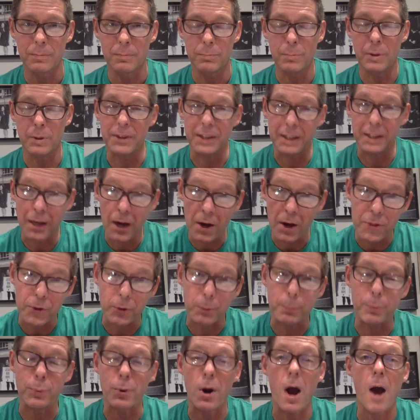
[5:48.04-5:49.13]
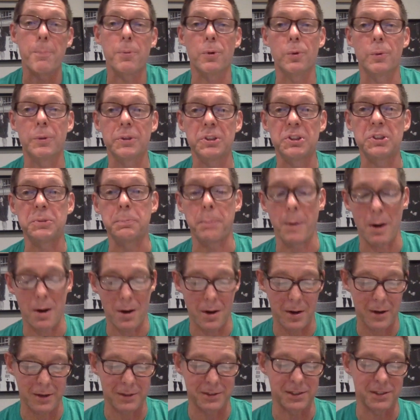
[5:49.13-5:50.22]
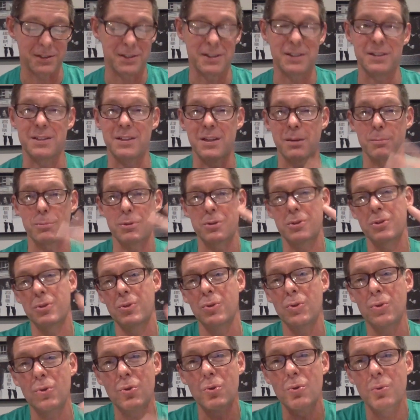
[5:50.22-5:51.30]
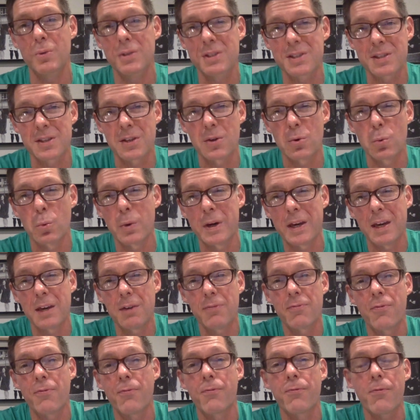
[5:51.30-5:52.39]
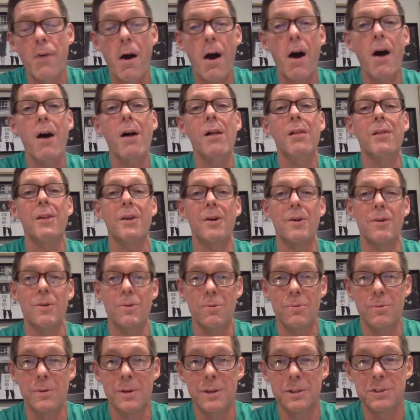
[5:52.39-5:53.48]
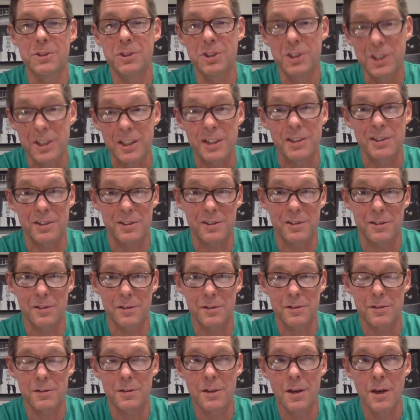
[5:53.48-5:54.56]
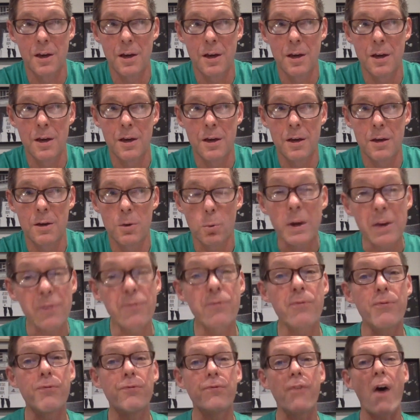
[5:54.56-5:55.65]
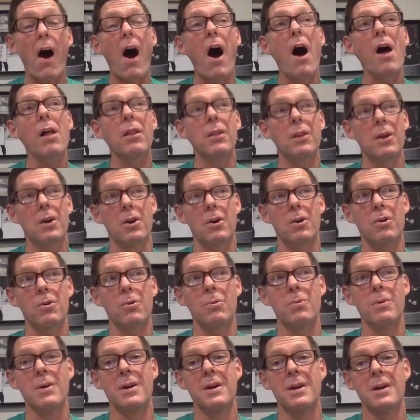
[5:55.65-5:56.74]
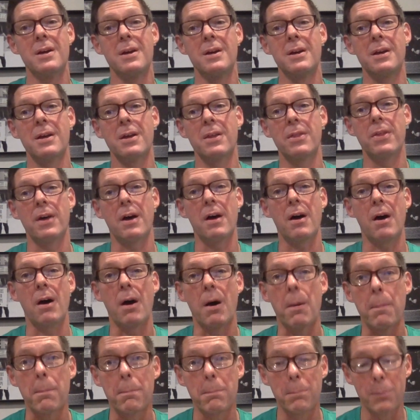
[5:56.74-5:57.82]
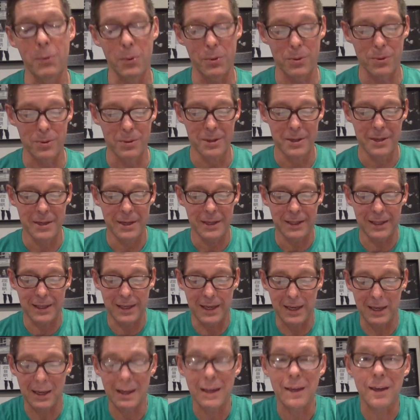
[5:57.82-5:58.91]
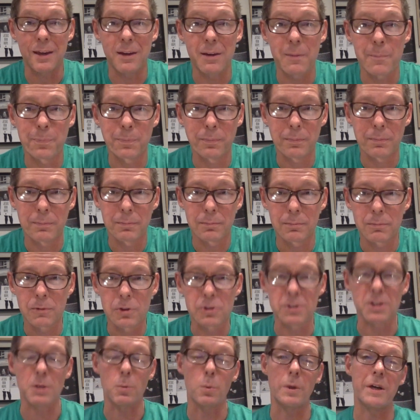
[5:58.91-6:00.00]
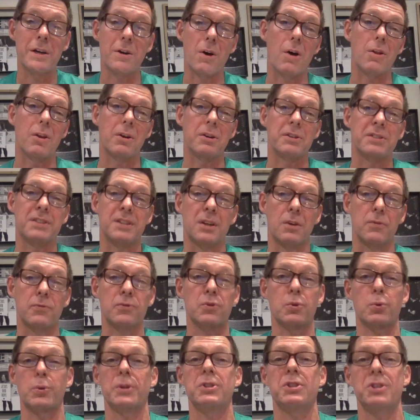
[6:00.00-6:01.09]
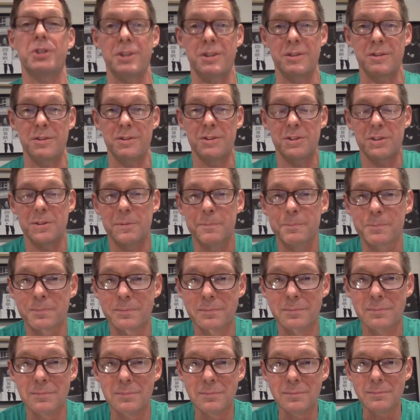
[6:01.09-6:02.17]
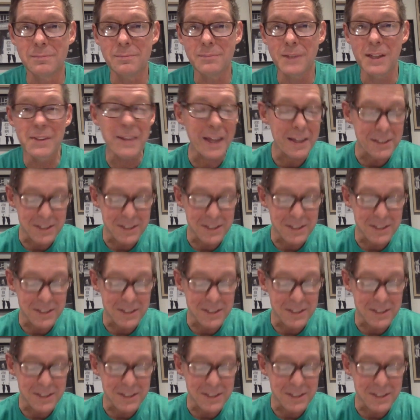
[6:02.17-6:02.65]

But the other proper response is that number two is that we follow Jesus. We follow the humble King. You see, we call ourselves Christians, and that